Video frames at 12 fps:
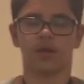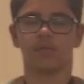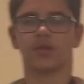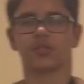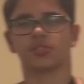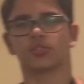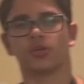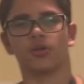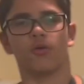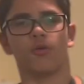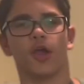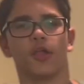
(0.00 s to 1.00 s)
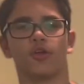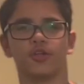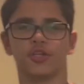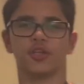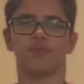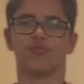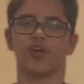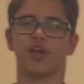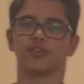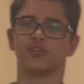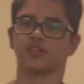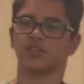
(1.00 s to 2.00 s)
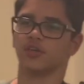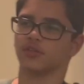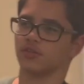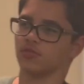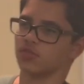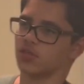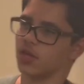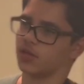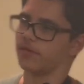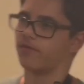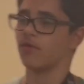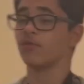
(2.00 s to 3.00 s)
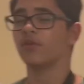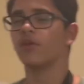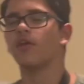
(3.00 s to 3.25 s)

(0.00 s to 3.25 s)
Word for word: I'm about to show y'all why y'all need to practice the alto saxophone.